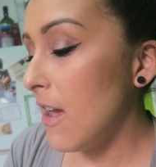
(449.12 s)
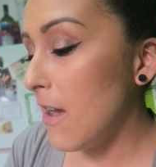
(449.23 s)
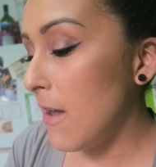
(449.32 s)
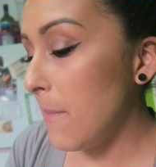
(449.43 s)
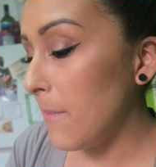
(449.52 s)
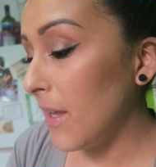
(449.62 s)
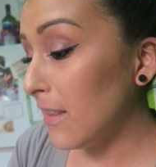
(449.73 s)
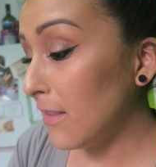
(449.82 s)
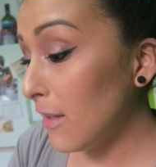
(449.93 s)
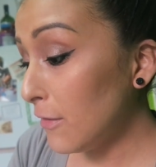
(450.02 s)
Um, I
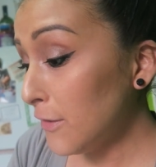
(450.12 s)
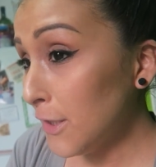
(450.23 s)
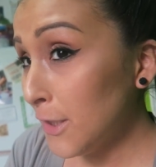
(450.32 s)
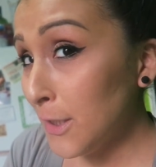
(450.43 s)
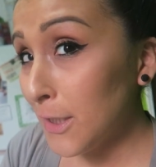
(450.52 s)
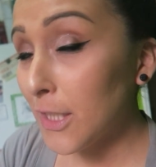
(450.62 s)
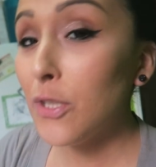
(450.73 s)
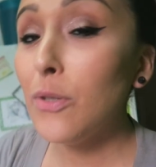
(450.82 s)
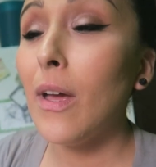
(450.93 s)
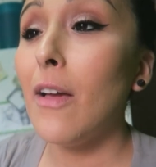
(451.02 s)
love her
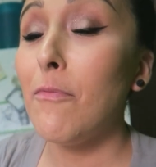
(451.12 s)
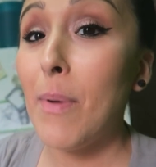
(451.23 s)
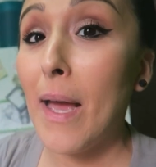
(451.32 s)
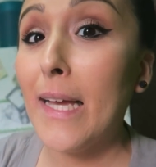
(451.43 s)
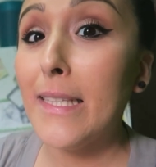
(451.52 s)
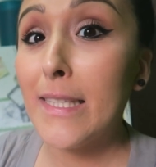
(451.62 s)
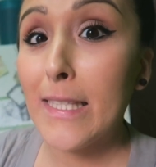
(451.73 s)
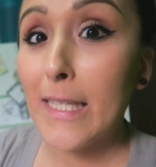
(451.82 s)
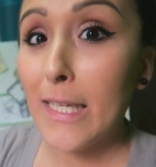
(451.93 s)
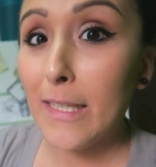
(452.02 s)
because you know I have bad
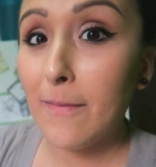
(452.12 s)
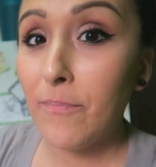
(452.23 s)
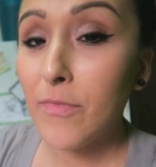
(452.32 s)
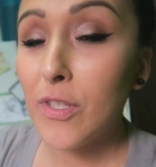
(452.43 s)
skin.